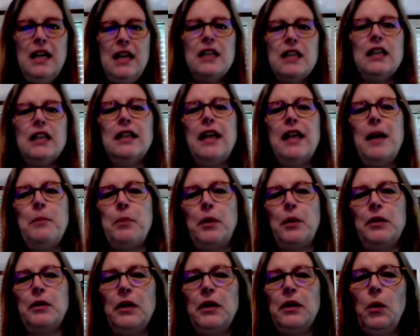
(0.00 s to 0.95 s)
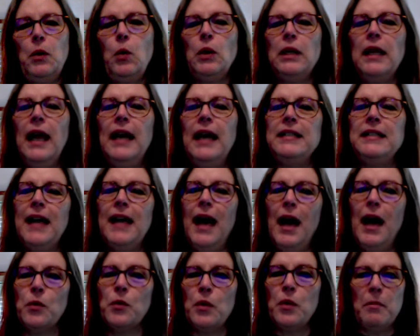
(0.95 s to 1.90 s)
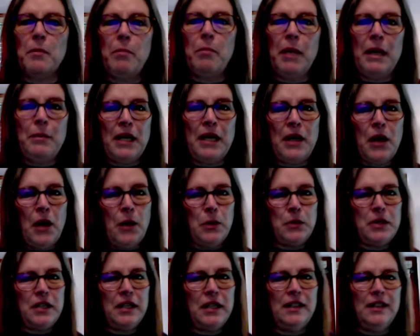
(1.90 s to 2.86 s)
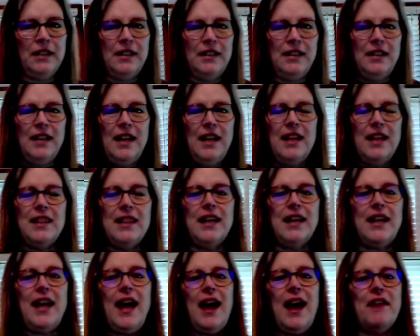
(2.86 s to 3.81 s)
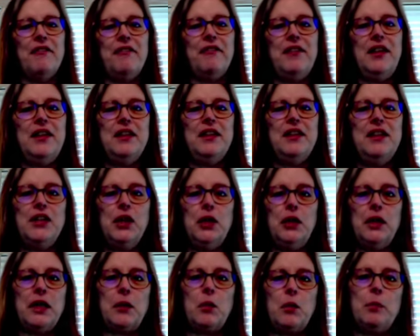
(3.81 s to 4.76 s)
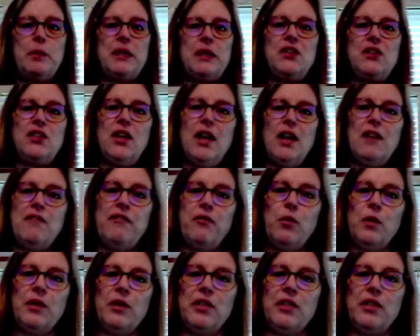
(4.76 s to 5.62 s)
The leopard will lie down with the baby goat. The calf and the yearling will be safe with the